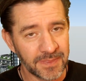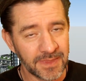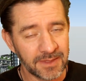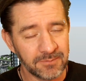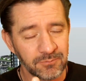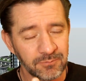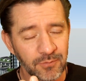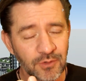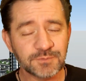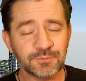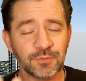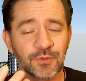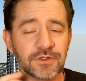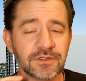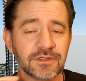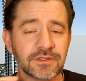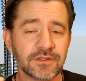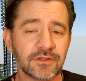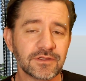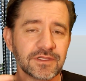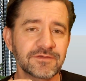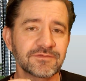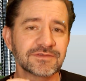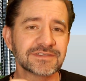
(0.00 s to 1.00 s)
Most importantly,
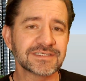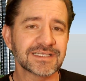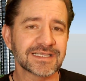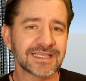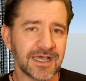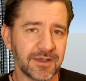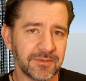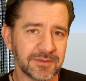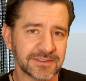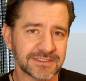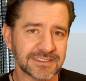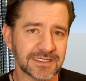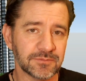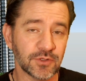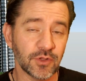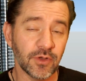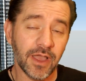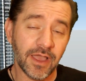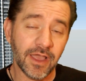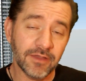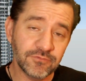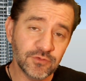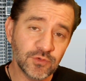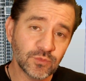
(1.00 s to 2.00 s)
leave us a comment down below.
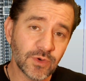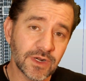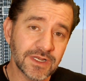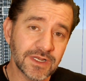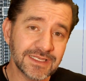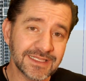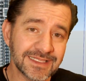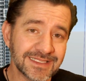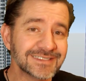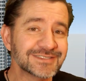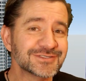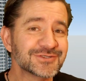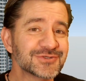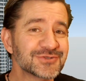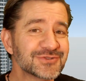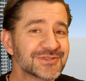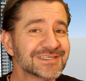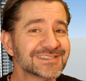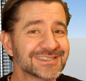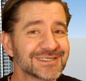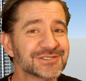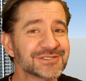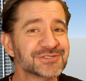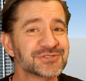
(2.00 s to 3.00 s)
Have you run into
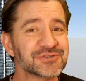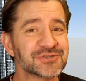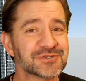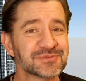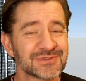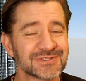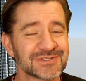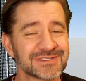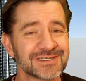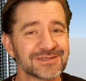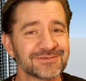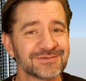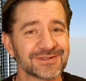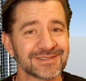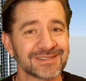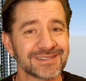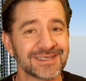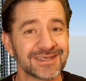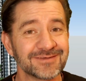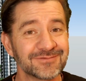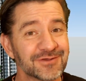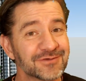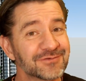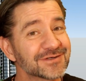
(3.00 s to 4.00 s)
this issue specifically?
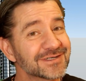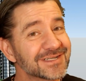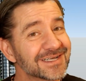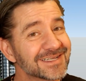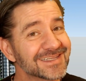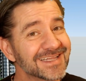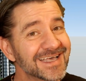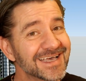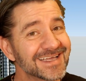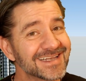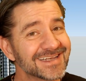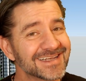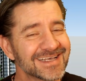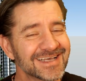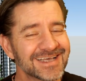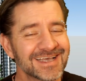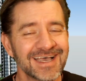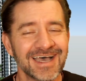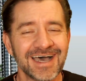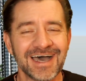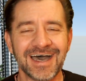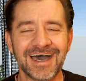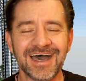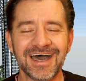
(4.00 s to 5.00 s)
Have you ever done that?
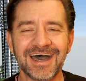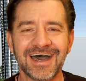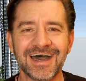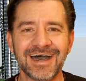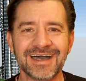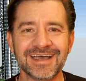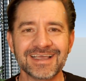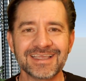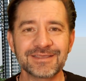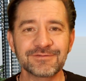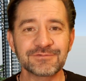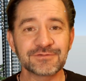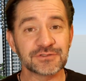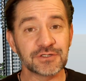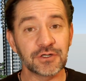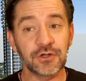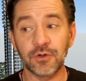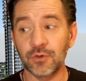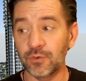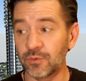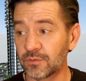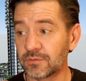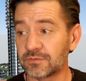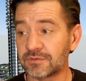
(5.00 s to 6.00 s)
Uh, if
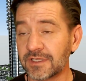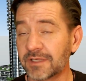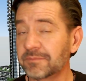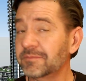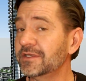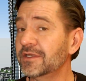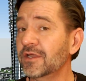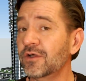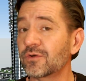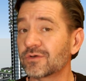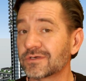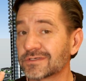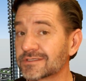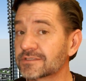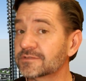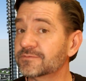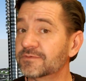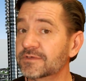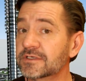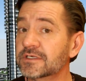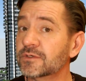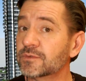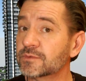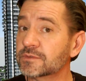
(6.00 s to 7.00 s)
so, let me know because this
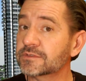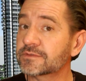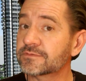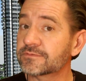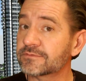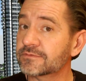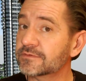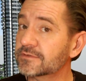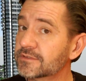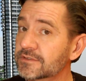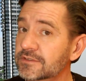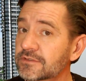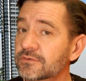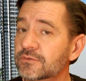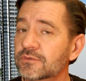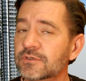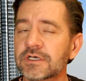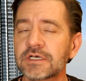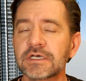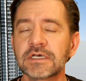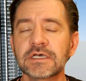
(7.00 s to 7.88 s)
video was for you.